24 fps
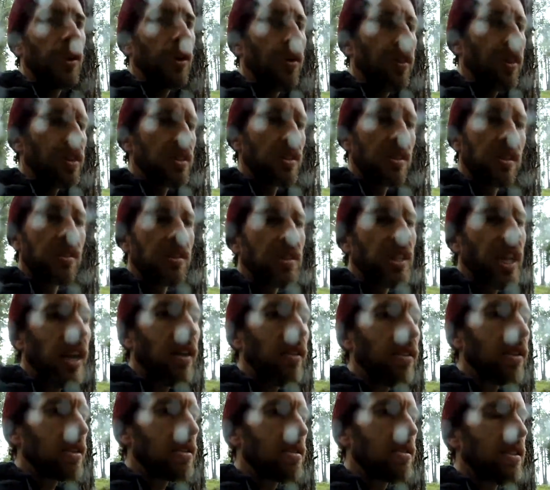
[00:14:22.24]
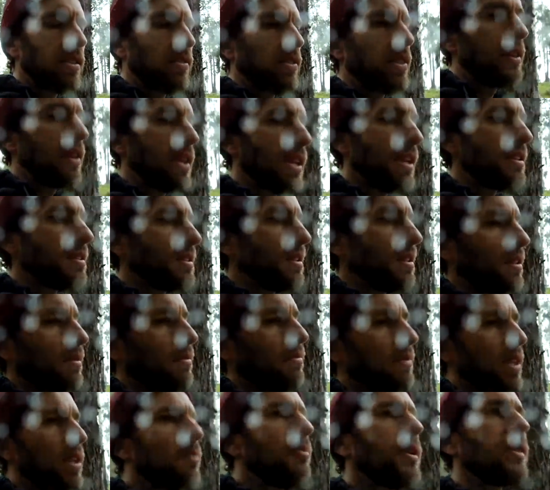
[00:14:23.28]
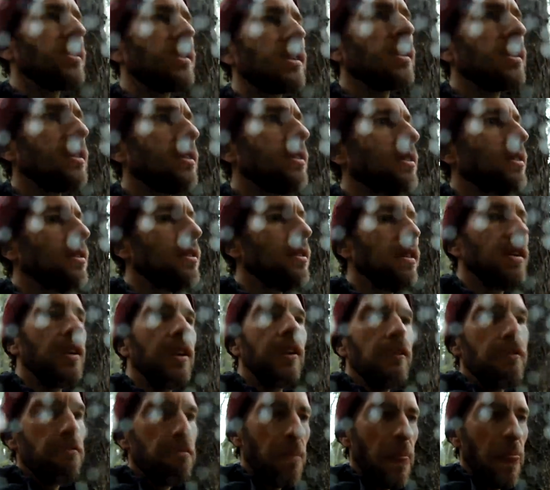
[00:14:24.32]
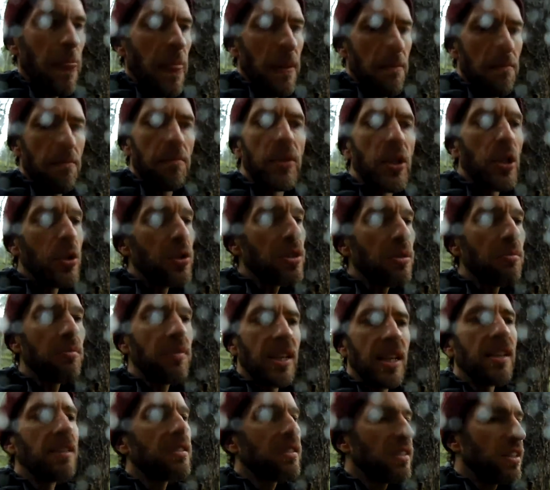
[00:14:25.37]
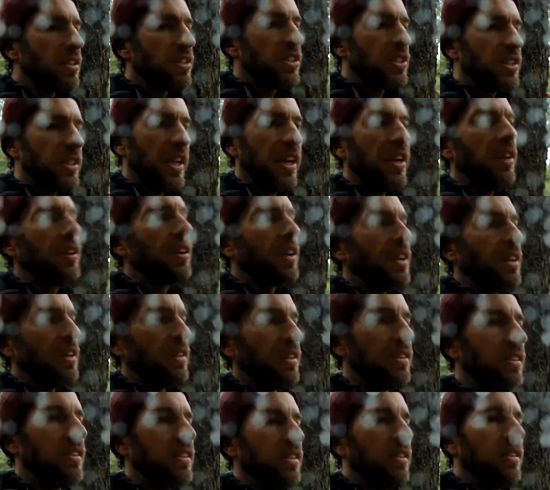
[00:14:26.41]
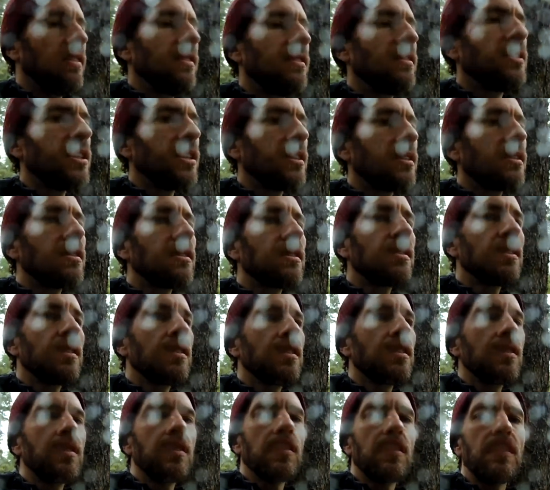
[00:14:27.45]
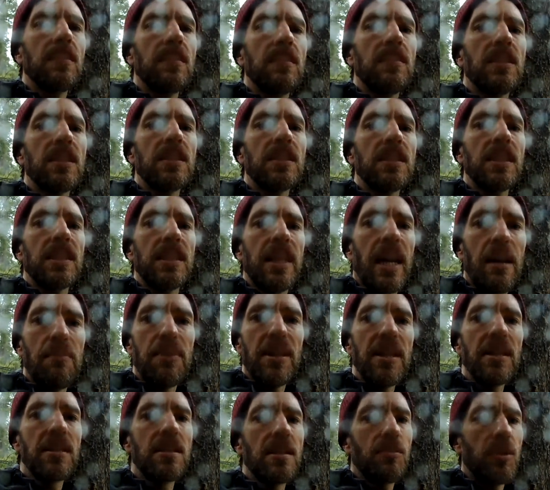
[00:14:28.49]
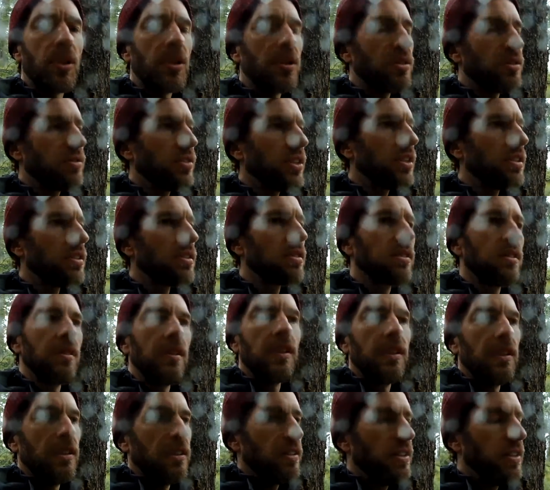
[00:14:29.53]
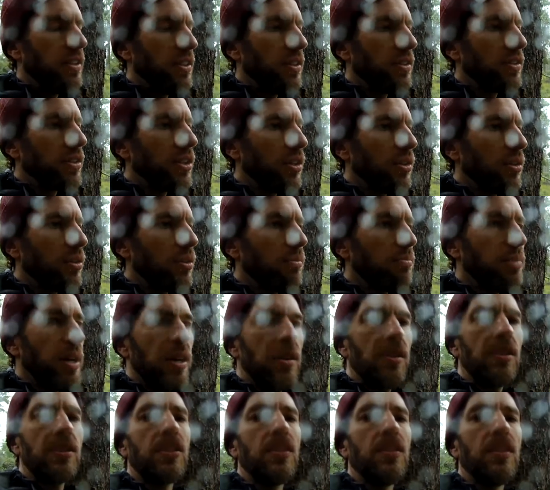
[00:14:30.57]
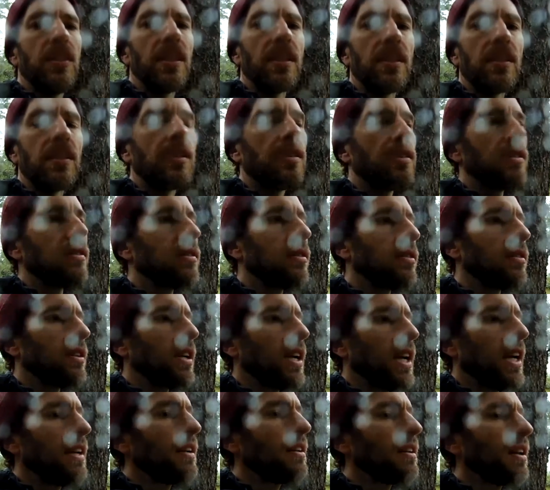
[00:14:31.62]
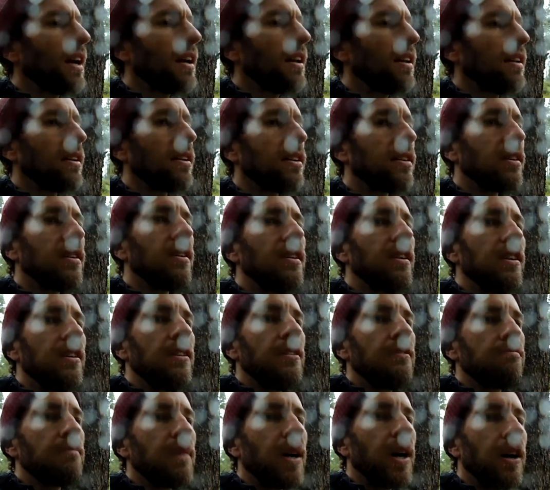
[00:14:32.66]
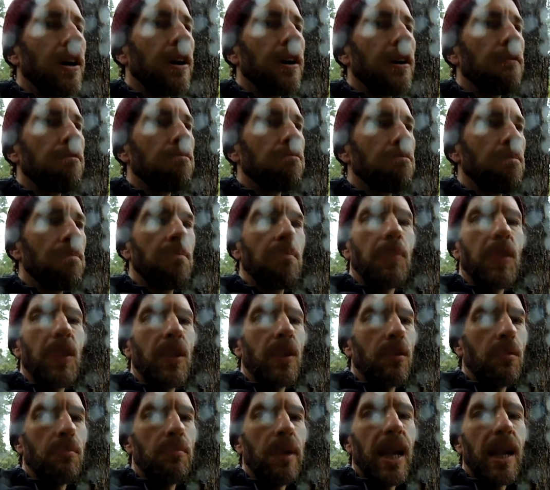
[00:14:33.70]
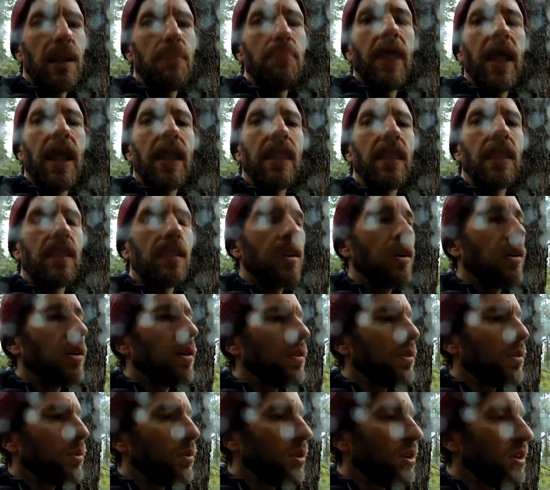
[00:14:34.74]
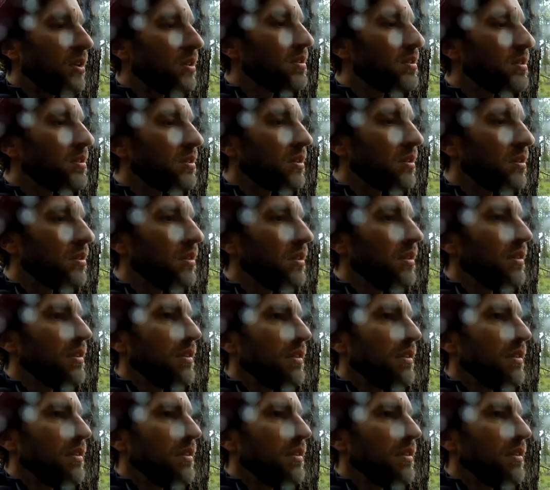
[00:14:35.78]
there's countless different things that a person can do. Do some things that are scary, just to tap into some of those fears. Go parachuting or hang gliding, or backpacking alone in the woods, or